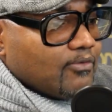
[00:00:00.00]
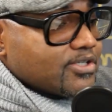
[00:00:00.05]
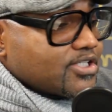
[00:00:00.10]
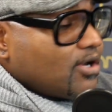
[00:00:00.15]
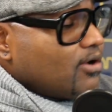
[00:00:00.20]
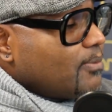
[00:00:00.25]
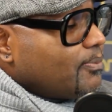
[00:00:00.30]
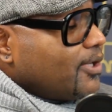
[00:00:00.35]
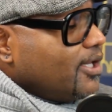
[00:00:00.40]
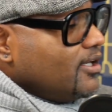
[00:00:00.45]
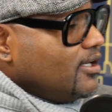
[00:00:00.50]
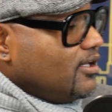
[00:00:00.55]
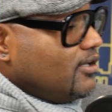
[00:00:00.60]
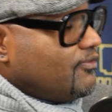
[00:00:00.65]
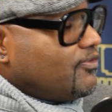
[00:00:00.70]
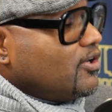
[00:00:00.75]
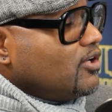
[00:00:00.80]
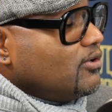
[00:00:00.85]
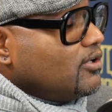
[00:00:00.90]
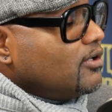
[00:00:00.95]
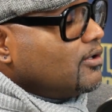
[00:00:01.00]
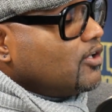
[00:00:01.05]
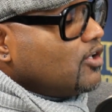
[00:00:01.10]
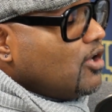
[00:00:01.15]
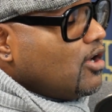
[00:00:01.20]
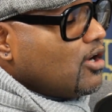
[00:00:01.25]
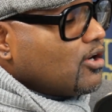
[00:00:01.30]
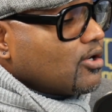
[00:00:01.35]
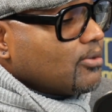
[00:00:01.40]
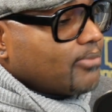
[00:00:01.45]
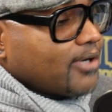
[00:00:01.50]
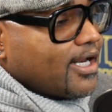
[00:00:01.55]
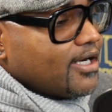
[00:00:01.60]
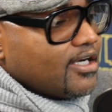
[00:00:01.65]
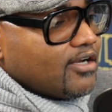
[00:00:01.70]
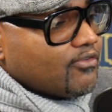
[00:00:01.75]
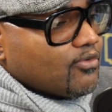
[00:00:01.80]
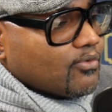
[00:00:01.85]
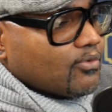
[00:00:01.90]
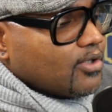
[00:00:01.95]
wish I would have played in the NFL a little longer, but I
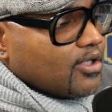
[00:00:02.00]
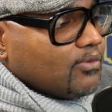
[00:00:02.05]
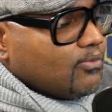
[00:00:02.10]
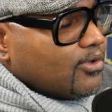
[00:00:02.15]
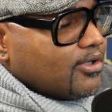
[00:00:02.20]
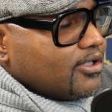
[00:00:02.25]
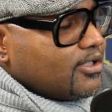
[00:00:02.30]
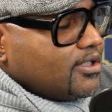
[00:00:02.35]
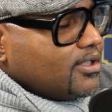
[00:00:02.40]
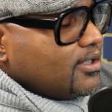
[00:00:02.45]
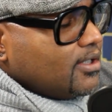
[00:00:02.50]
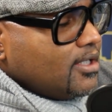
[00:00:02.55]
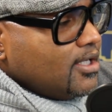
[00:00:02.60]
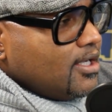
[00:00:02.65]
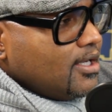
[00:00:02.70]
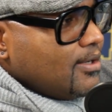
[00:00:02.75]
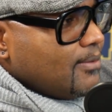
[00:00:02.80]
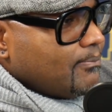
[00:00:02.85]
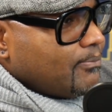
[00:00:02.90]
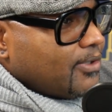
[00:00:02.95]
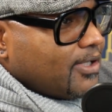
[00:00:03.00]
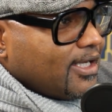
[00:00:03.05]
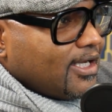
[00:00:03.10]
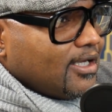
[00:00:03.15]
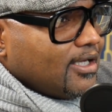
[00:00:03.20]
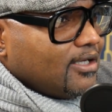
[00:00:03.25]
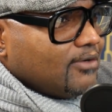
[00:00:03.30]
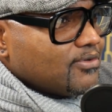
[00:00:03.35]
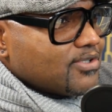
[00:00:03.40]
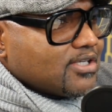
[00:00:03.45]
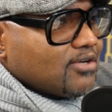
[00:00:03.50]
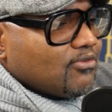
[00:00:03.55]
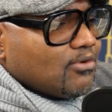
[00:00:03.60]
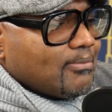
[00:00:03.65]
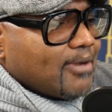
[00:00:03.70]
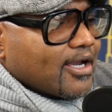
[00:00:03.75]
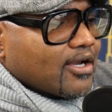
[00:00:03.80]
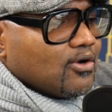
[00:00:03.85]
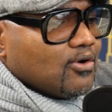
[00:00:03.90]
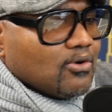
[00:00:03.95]
never really wanted to play. It was never
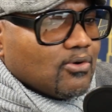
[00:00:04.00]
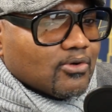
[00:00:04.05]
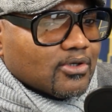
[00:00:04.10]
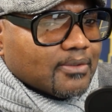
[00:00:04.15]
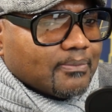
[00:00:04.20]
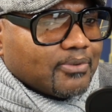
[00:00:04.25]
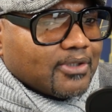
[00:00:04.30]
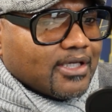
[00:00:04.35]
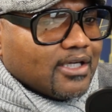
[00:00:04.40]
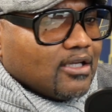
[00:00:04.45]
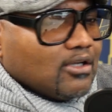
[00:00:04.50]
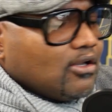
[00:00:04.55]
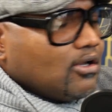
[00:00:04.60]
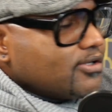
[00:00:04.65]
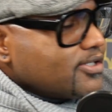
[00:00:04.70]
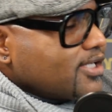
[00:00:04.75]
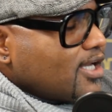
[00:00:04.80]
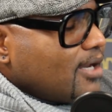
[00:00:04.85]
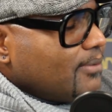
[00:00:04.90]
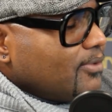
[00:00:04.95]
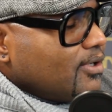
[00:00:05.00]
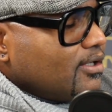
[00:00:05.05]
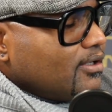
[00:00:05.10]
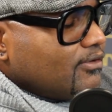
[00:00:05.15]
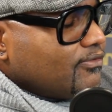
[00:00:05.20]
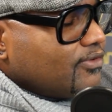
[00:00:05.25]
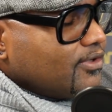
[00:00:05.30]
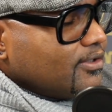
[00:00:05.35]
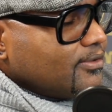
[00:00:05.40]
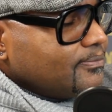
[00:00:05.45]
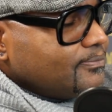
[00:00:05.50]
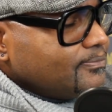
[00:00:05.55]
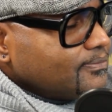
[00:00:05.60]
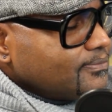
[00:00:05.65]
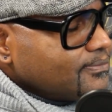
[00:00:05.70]
my goal to play a long time in the NFL.